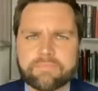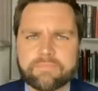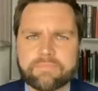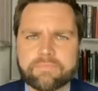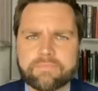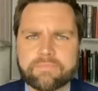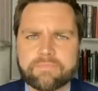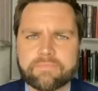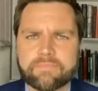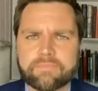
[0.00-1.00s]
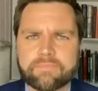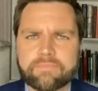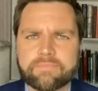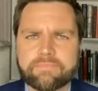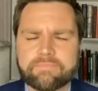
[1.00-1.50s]

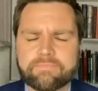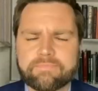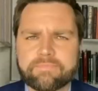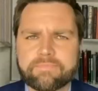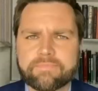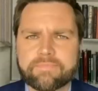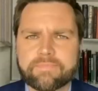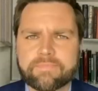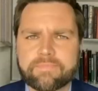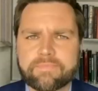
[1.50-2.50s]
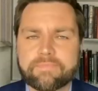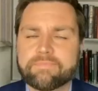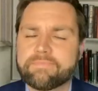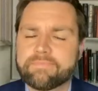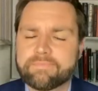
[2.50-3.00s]

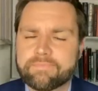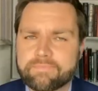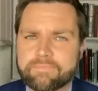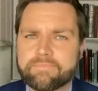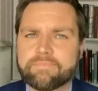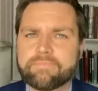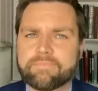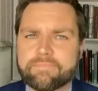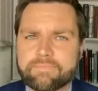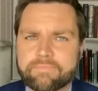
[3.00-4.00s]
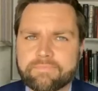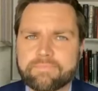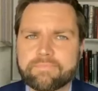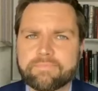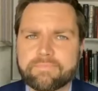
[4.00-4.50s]

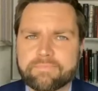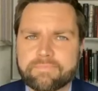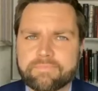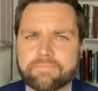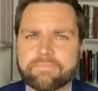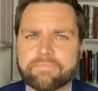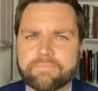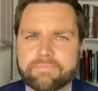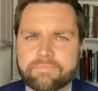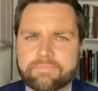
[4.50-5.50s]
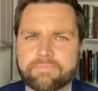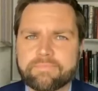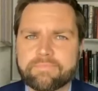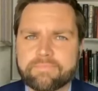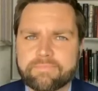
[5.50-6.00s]

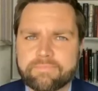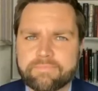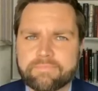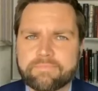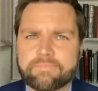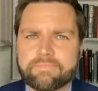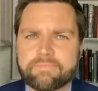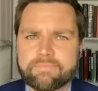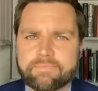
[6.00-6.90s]
No words are spoken by the person on screen.